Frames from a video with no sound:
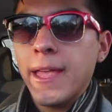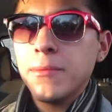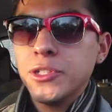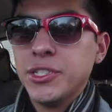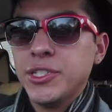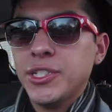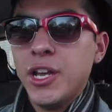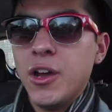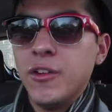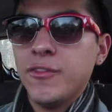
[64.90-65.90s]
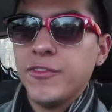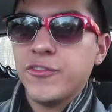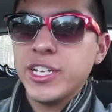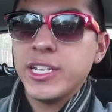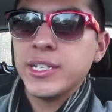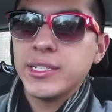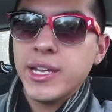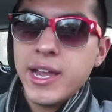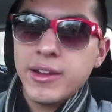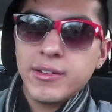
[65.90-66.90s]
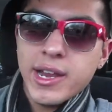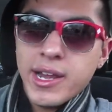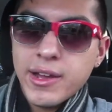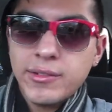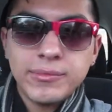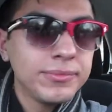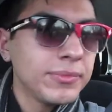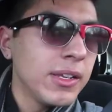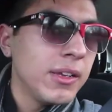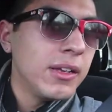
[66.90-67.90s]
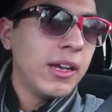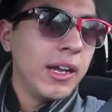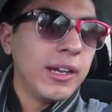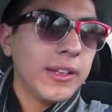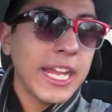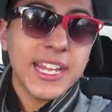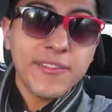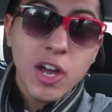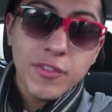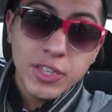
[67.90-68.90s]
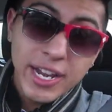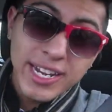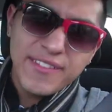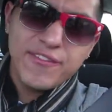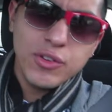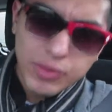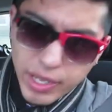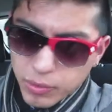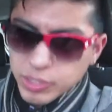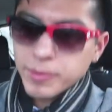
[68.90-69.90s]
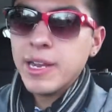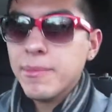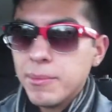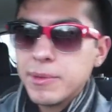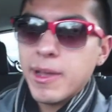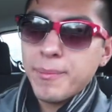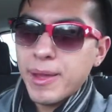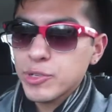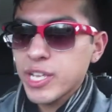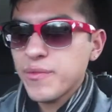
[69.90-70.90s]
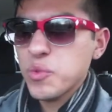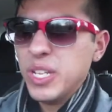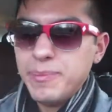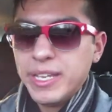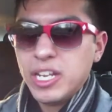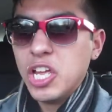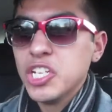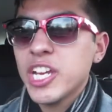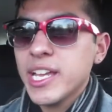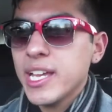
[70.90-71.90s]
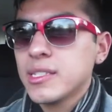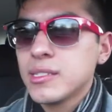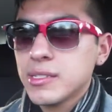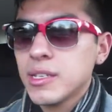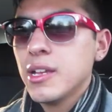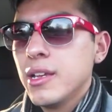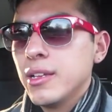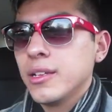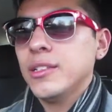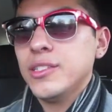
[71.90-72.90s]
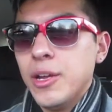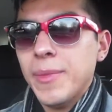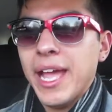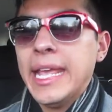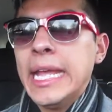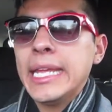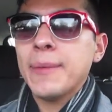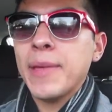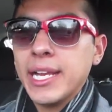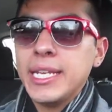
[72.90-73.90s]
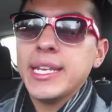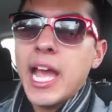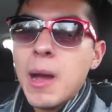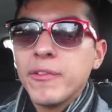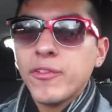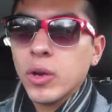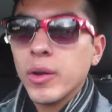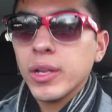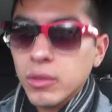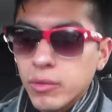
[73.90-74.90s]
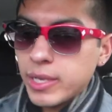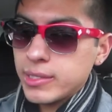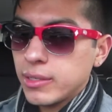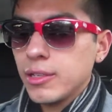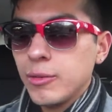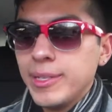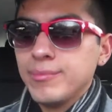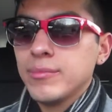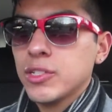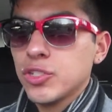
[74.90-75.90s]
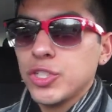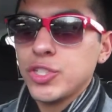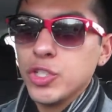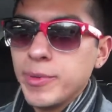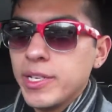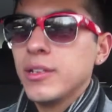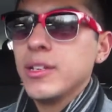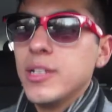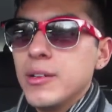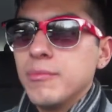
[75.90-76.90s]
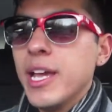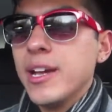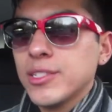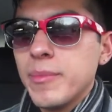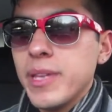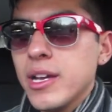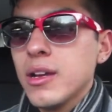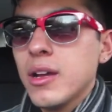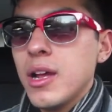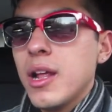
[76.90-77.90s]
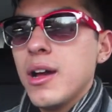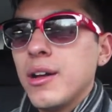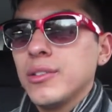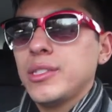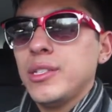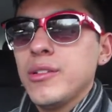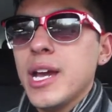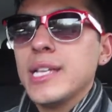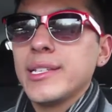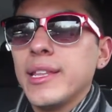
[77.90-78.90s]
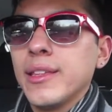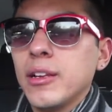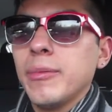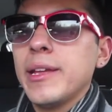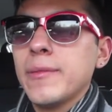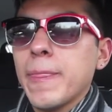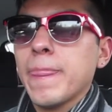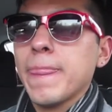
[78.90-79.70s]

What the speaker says: I'm just so freaking tired right now. I did have coffee though. I didn't eat food though, which I'm kind of bummed about, but I'm just gonna have a really big lunch, I guess. Because, you know, I'm not gonna eat now before going to Glory Days in a little bit. That's just stupid. But yeah, so I'm here. I'll see you guys in a little bit.